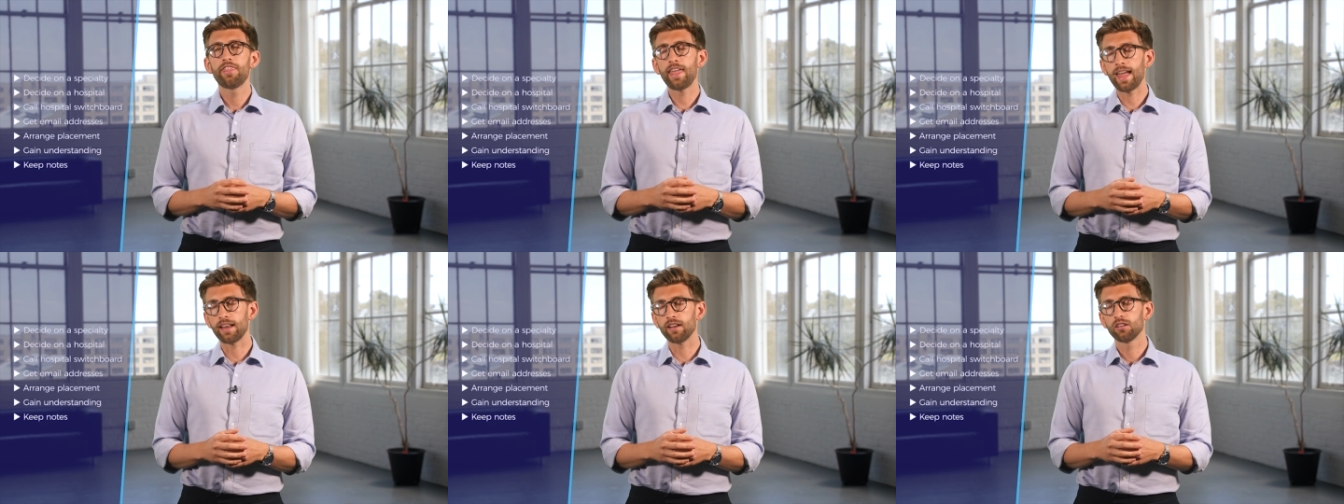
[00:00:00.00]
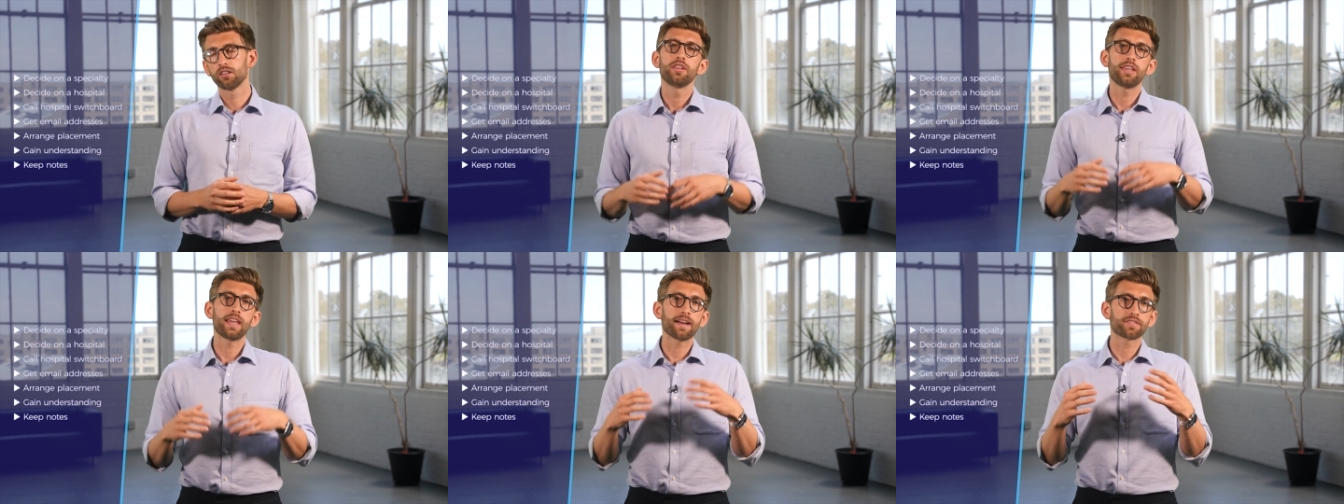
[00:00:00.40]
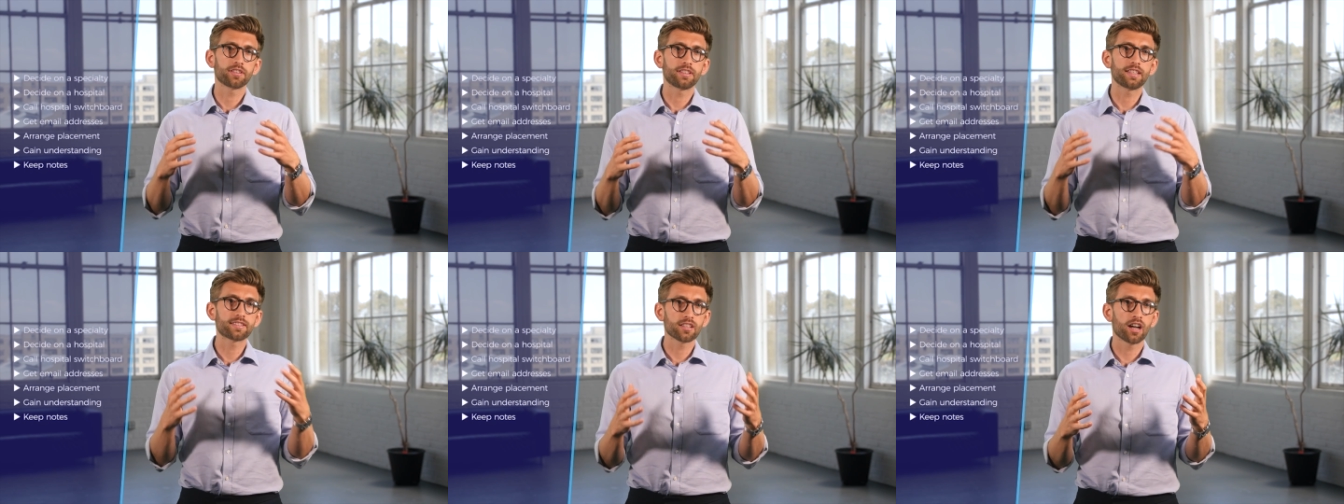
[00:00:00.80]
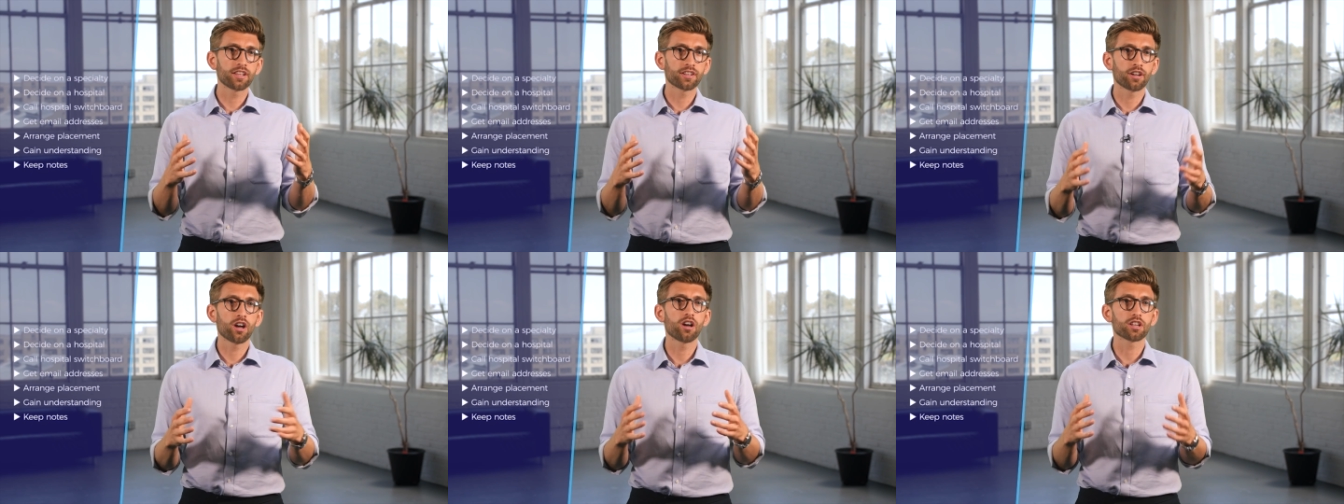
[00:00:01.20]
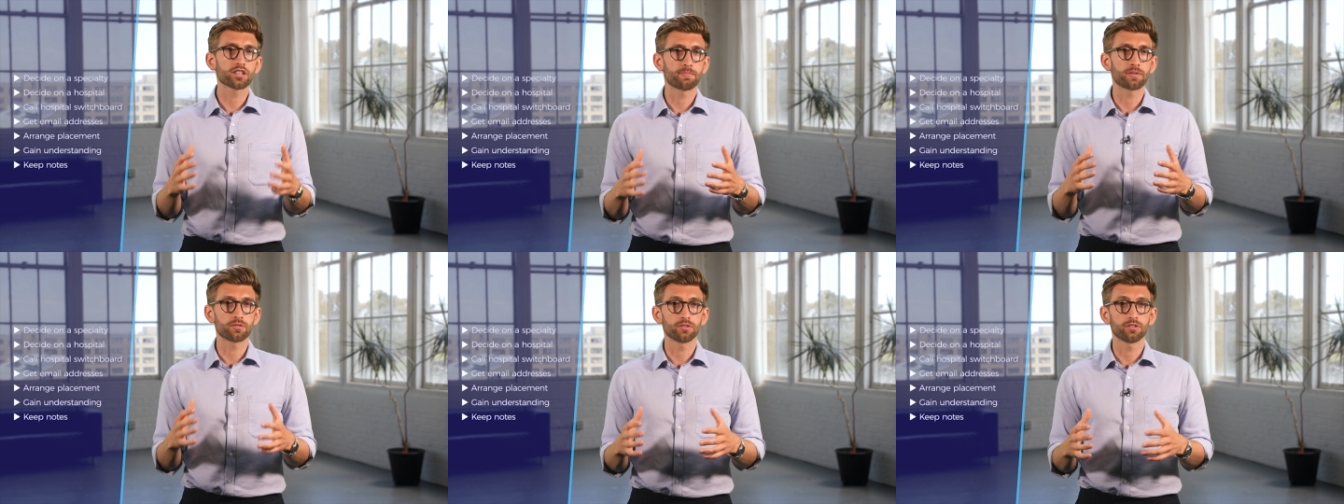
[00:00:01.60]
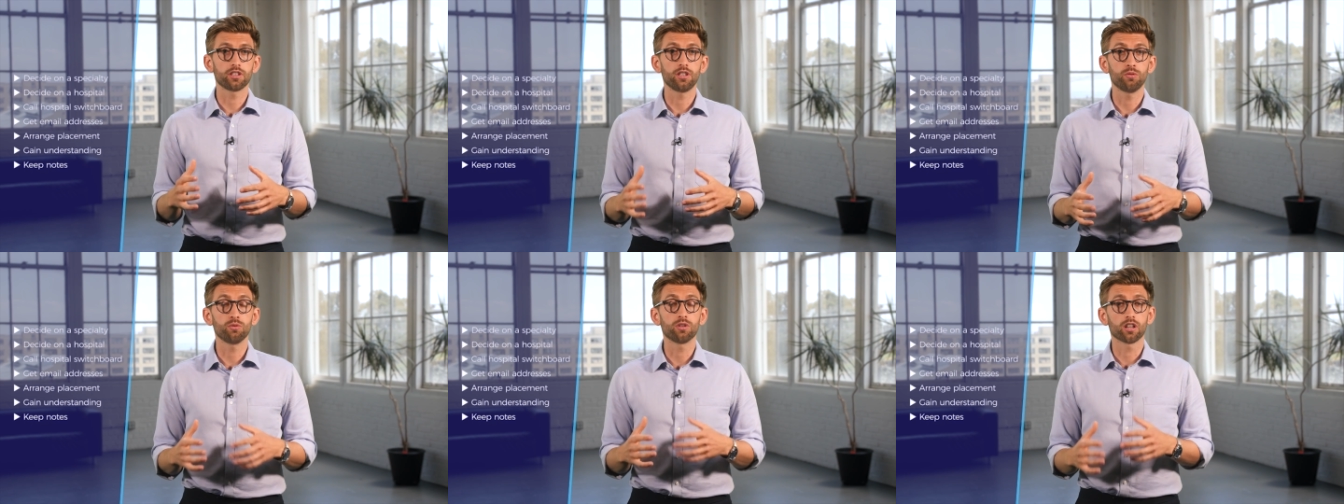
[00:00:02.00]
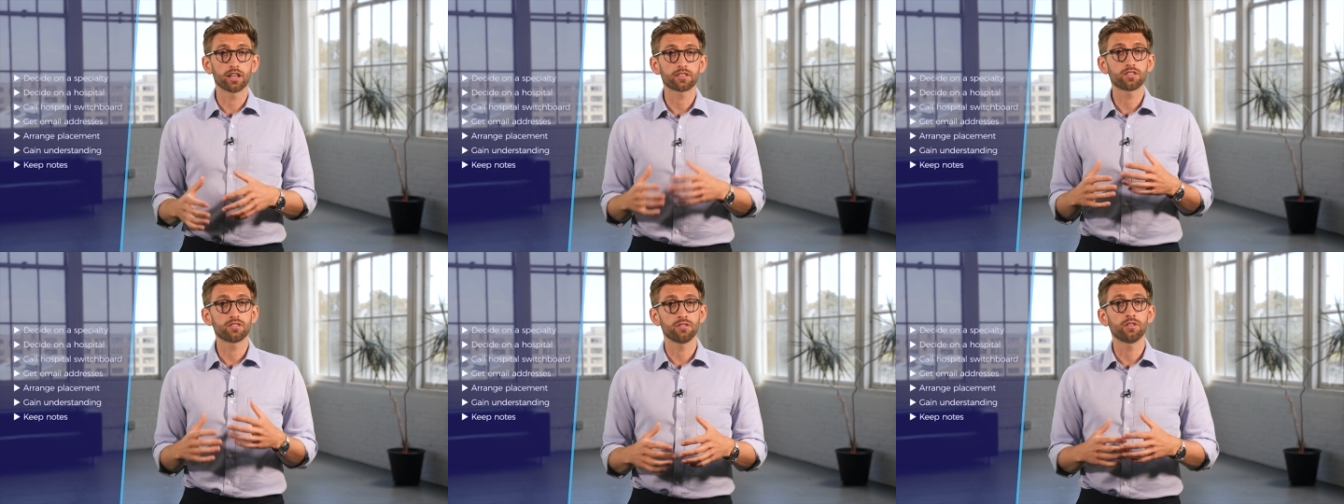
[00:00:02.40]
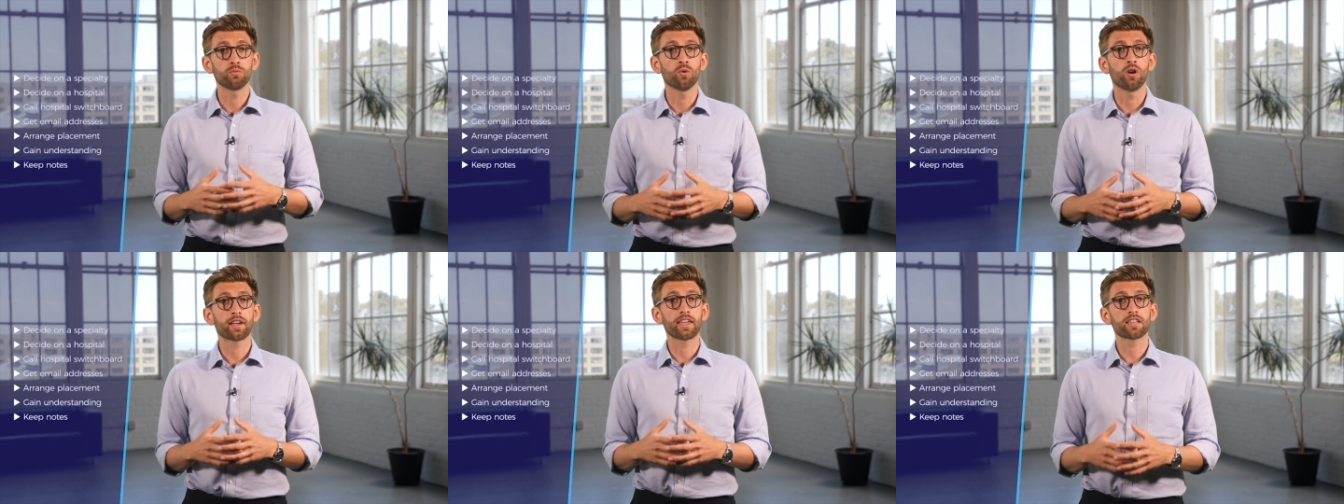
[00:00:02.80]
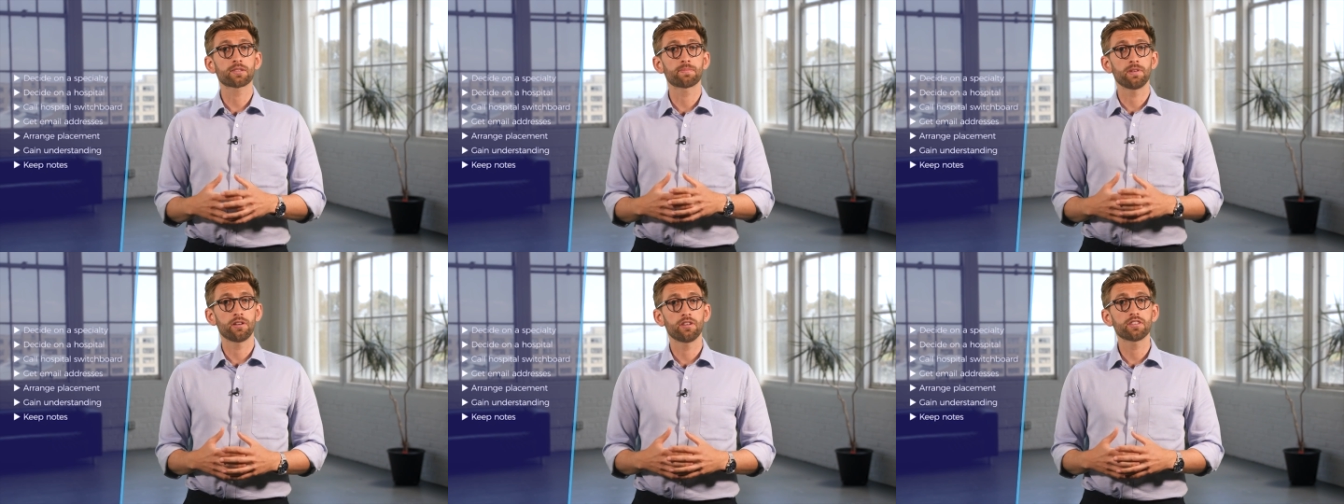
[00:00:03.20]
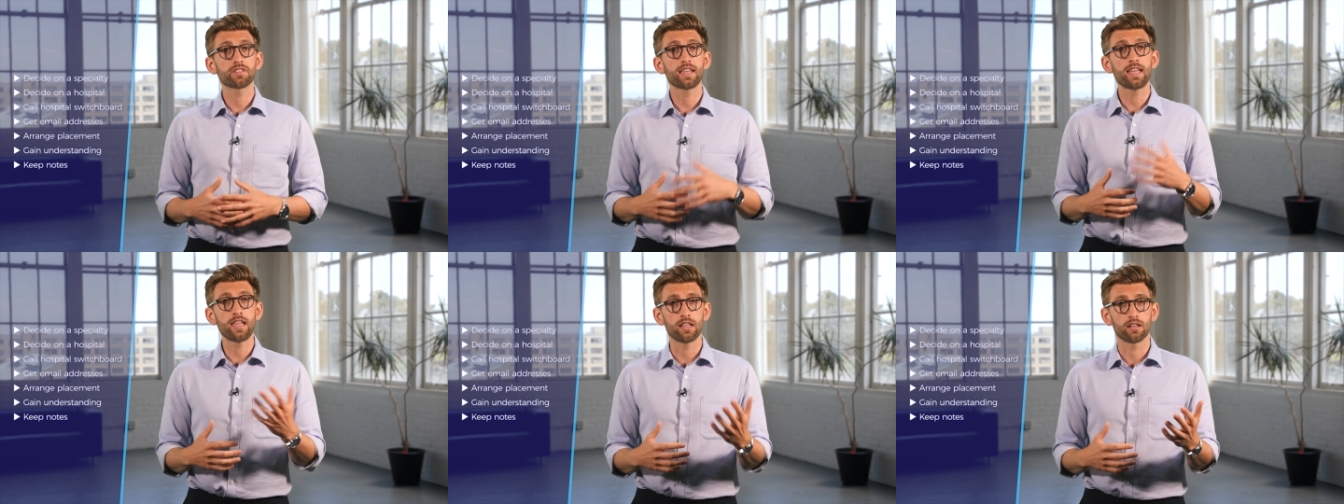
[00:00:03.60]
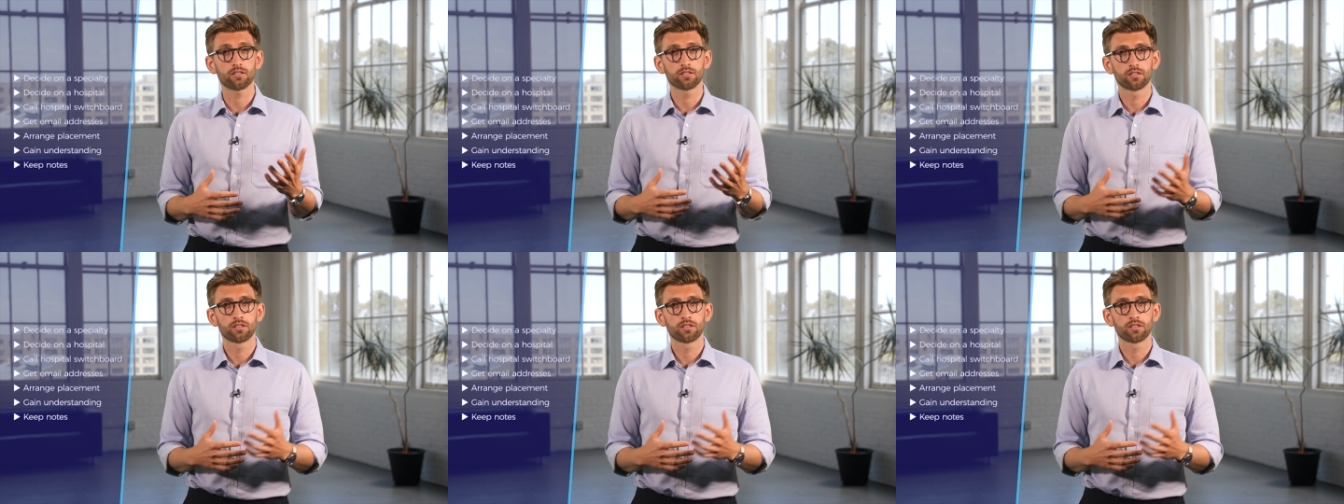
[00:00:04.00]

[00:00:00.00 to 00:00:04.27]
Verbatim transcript: Then you have to decide on a hospital that you would like to do the work experience in.